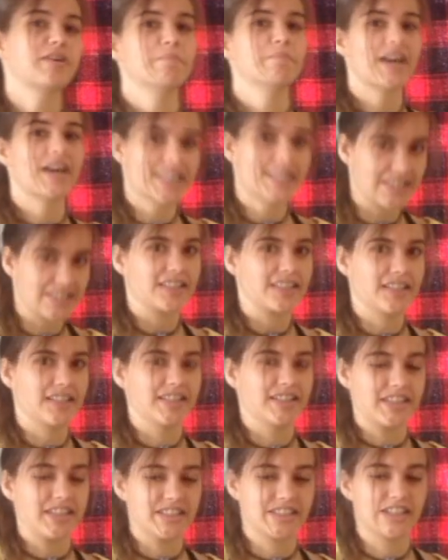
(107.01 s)
back to the
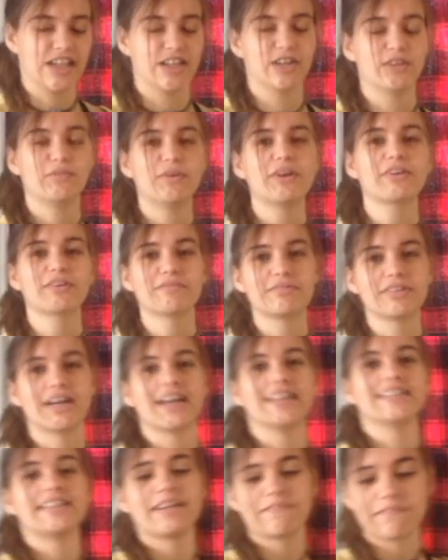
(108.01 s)
Killing It channel. Welcome to
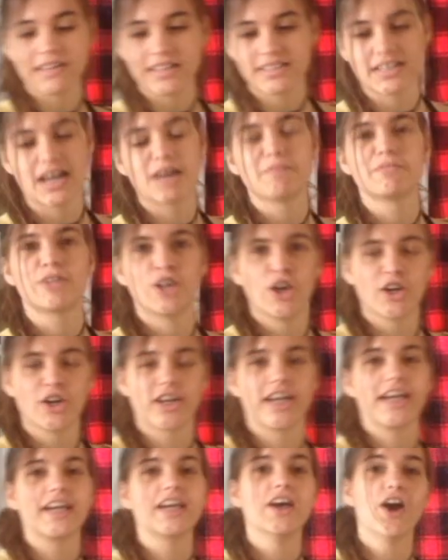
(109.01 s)
Indefinite Time
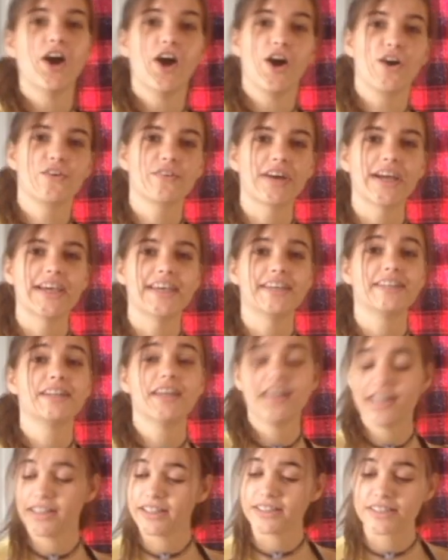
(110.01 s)
Cooking. Alright,
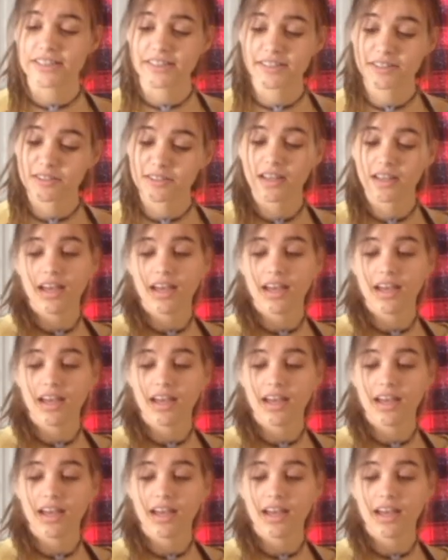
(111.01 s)
this is...